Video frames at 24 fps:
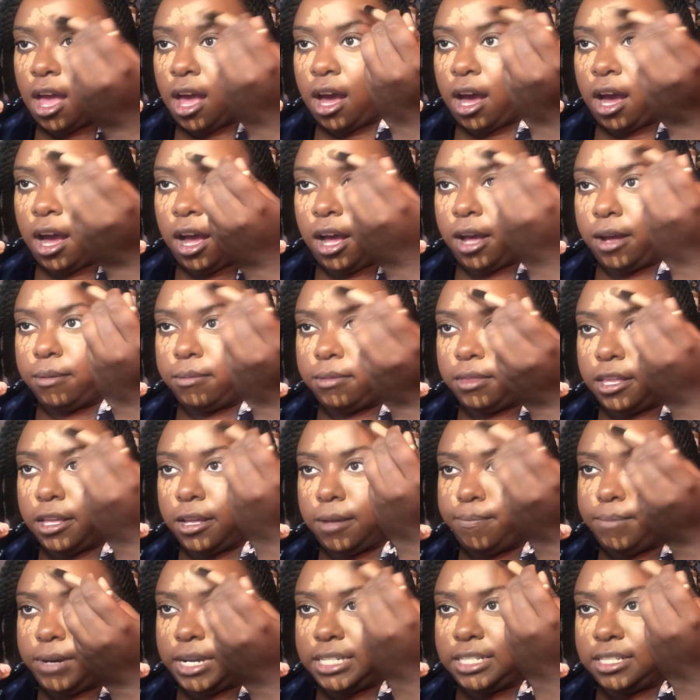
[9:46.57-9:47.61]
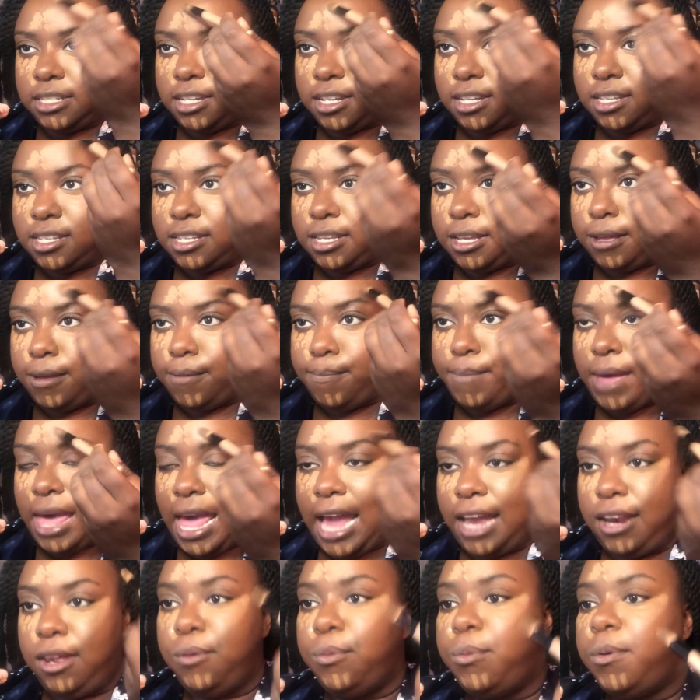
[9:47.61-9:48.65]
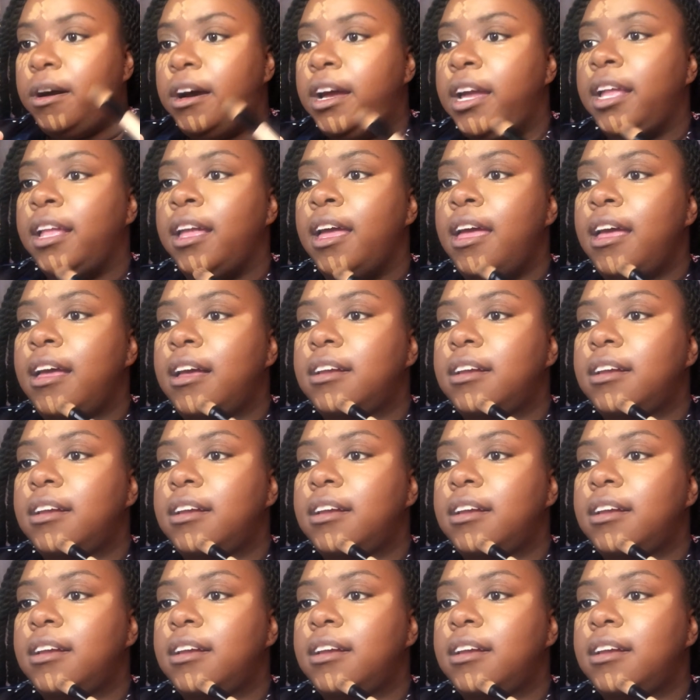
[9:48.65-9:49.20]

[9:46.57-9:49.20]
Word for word: the Busted to Baddie one,